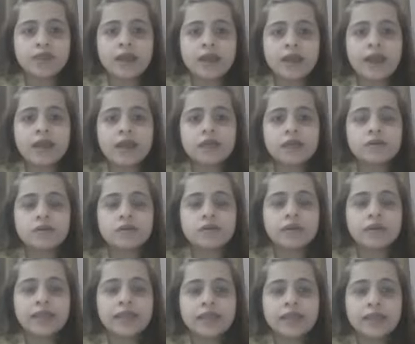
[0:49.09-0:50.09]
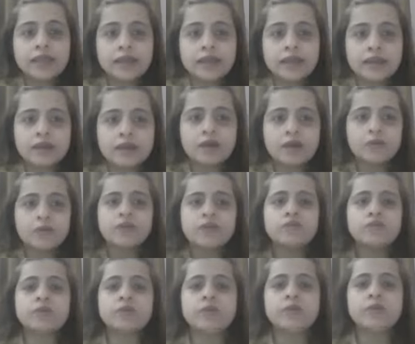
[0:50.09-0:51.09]
And in India, we have to
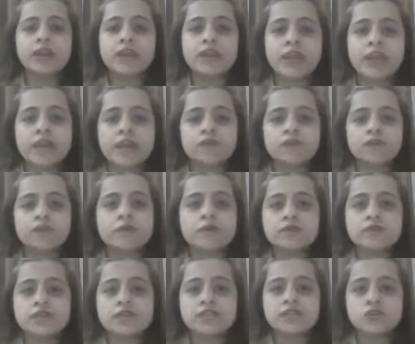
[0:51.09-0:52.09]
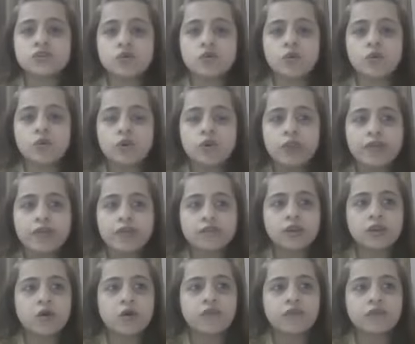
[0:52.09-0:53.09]
be very careful because there's no
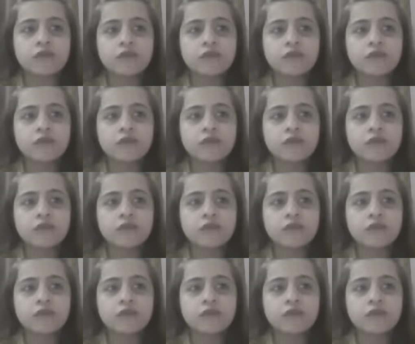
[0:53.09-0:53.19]
level of,